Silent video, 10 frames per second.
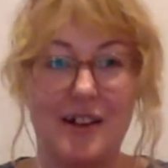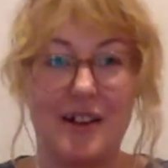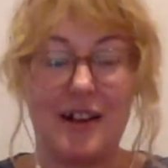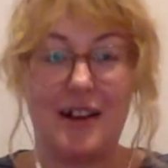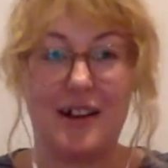
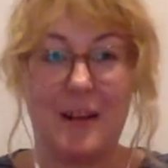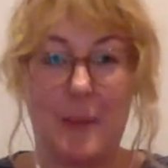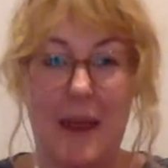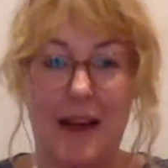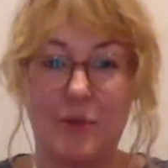
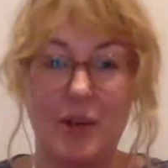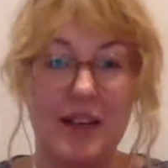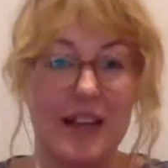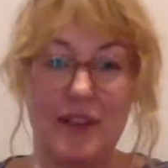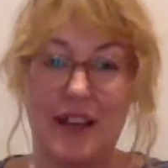like
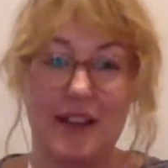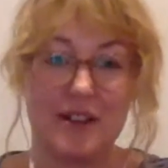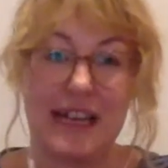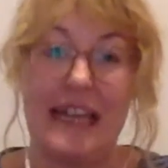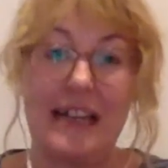reliving
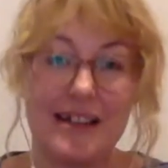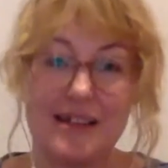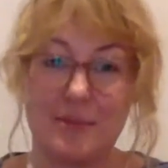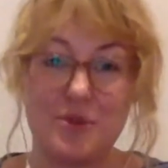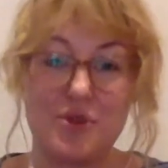and healing
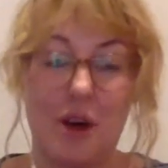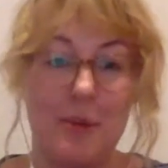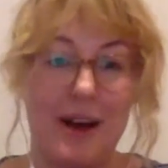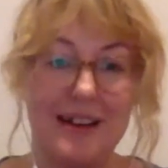some trauma.